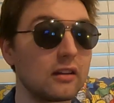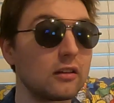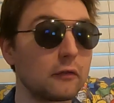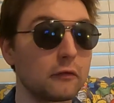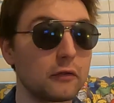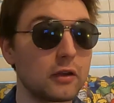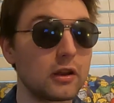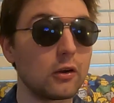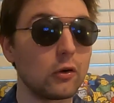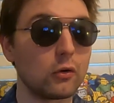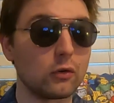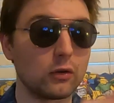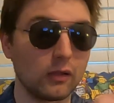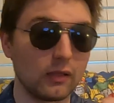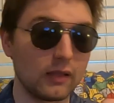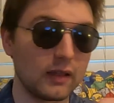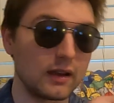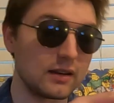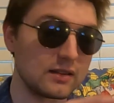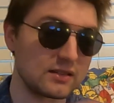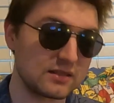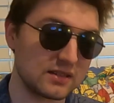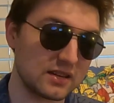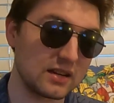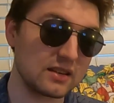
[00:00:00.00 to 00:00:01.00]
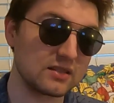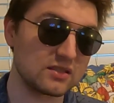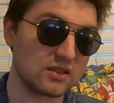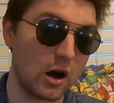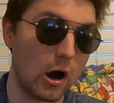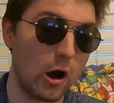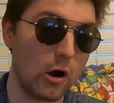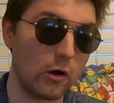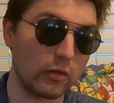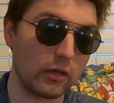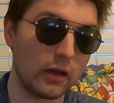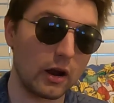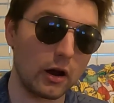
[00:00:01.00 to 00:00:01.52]
DeVito deleted scenes
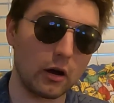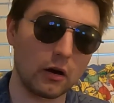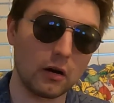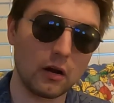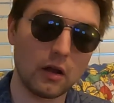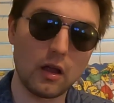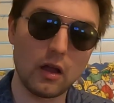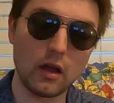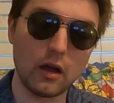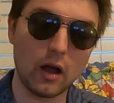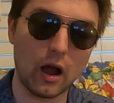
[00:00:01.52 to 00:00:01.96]
are there.